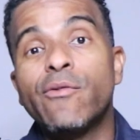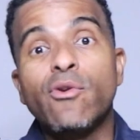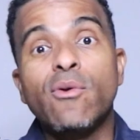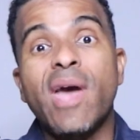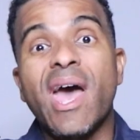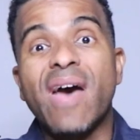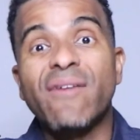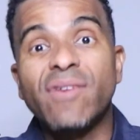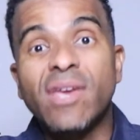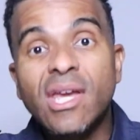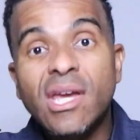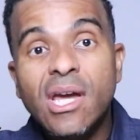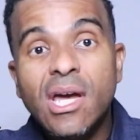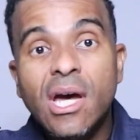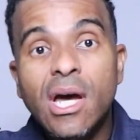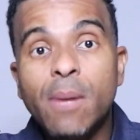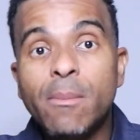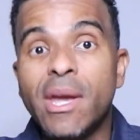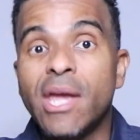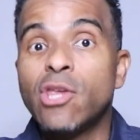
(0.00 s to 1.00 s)
if you have
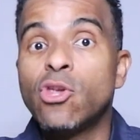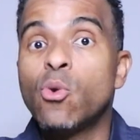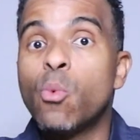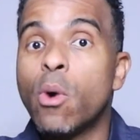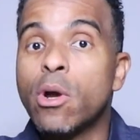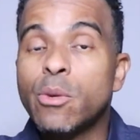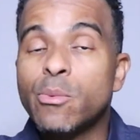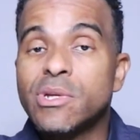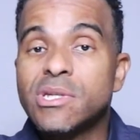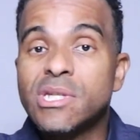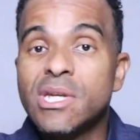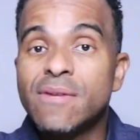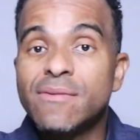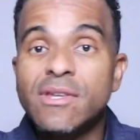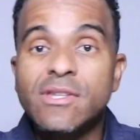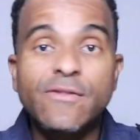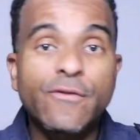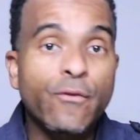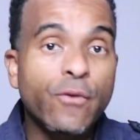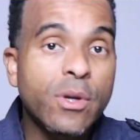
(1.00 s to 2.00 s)
income and you want to receive
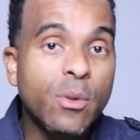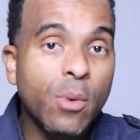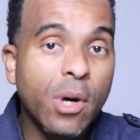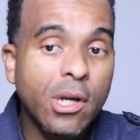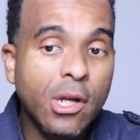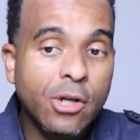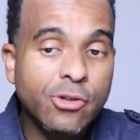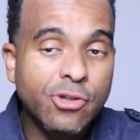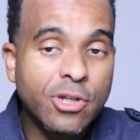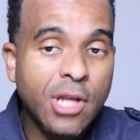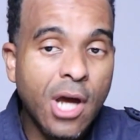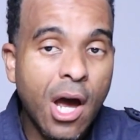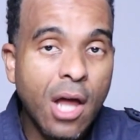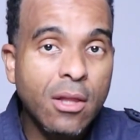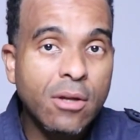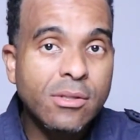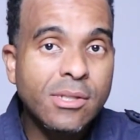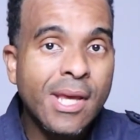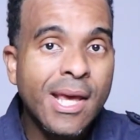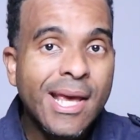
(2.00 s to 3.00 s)
this free
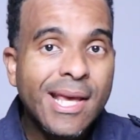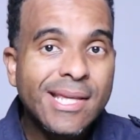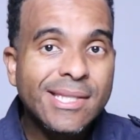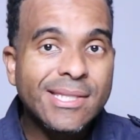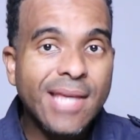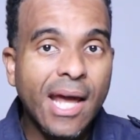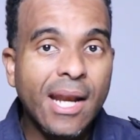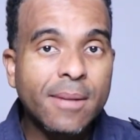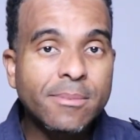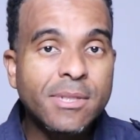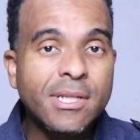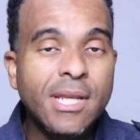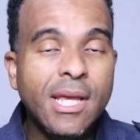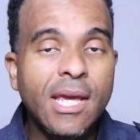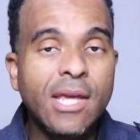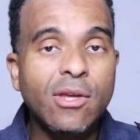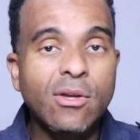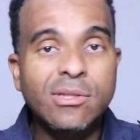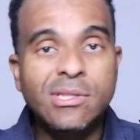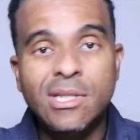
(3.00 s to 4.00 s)
$100, sign up
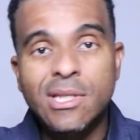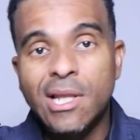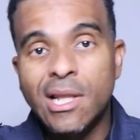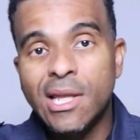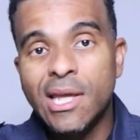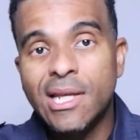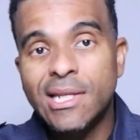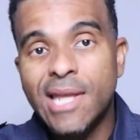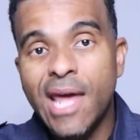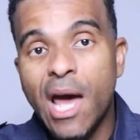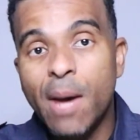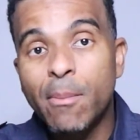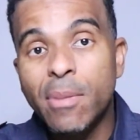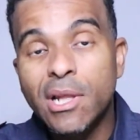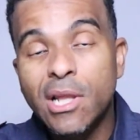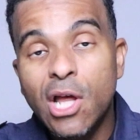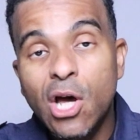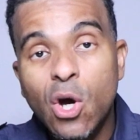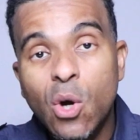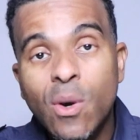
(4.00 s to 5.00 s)
today using the link down
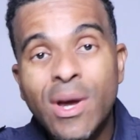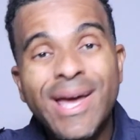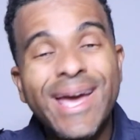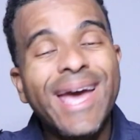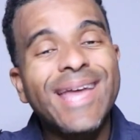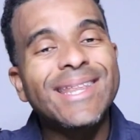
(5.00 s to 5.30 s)
below below.